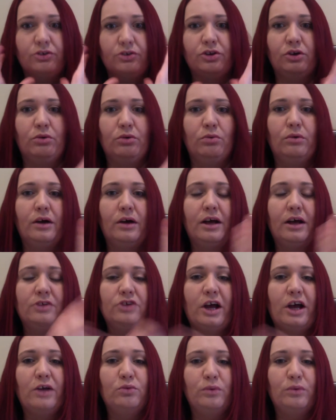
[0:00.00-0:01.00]
So a
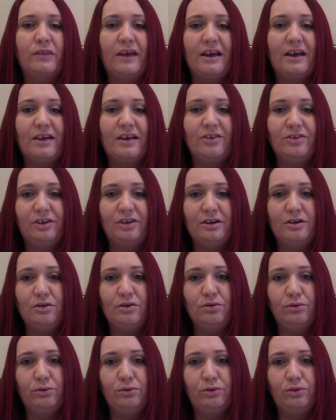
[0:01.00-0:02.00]
child with ASD
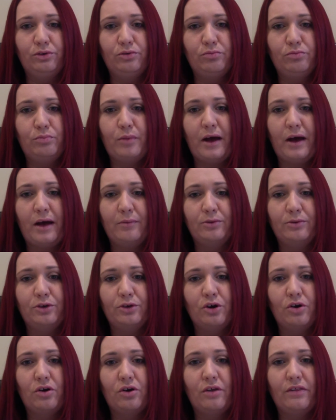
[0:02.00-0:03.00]
who's perhaps
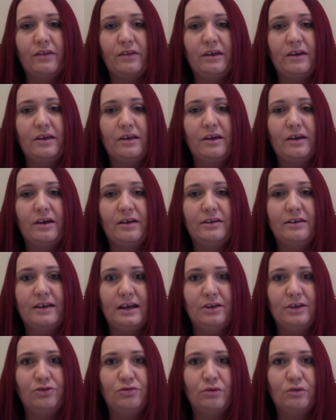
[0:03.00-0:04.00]
not got the
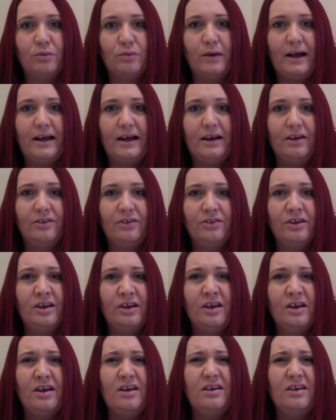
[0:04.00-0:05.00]
danger awareness,
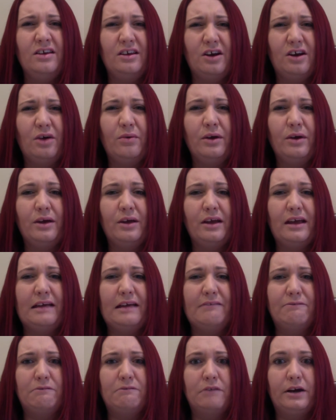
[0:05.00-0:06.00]

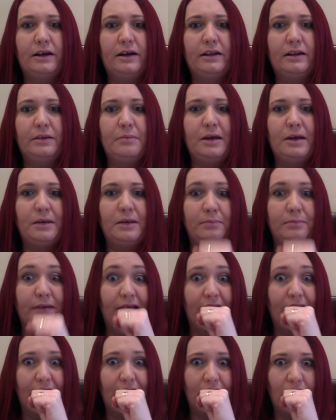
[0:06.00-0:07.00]
it really made me
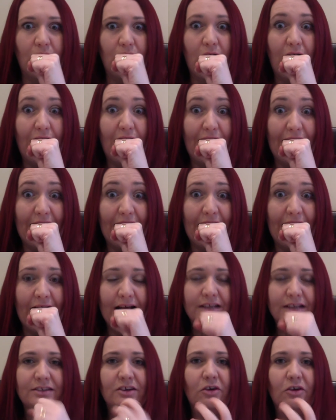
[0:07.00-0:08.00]
kind of go, ugh.
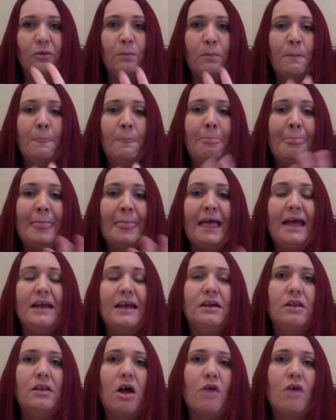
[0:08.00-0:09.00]
So in
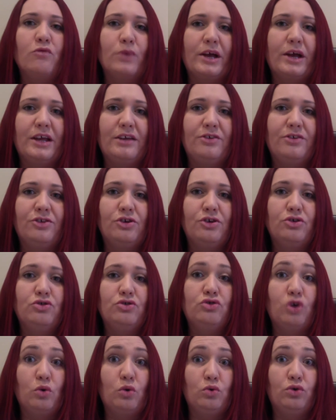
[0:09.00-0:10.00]
a lot of ways,
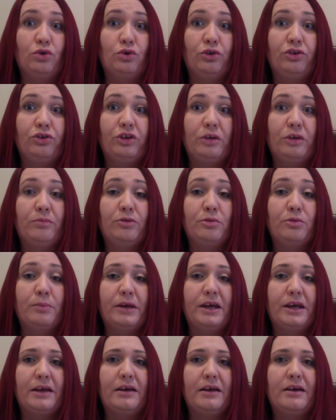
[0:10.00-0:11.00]
Joe does seem to
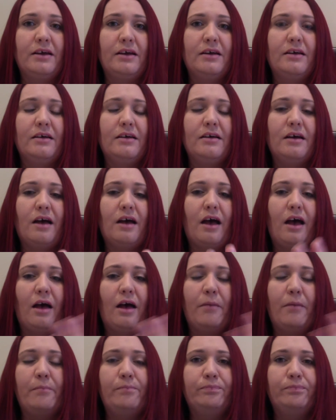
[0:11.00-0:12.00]
be
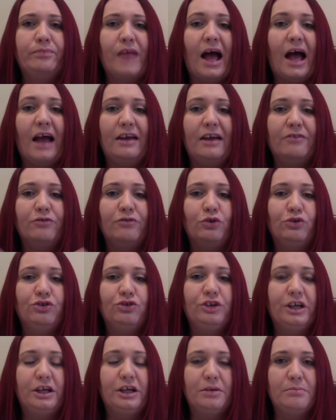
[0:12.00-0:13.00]
higher
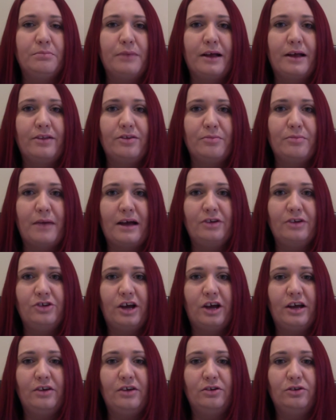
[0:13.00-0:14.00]
functioning compared to my
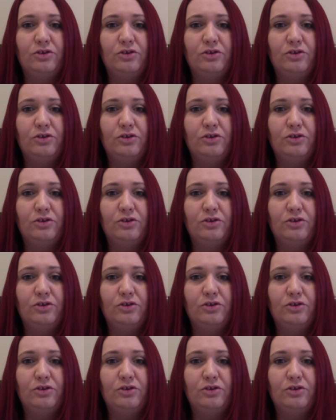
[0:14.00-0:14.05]
child.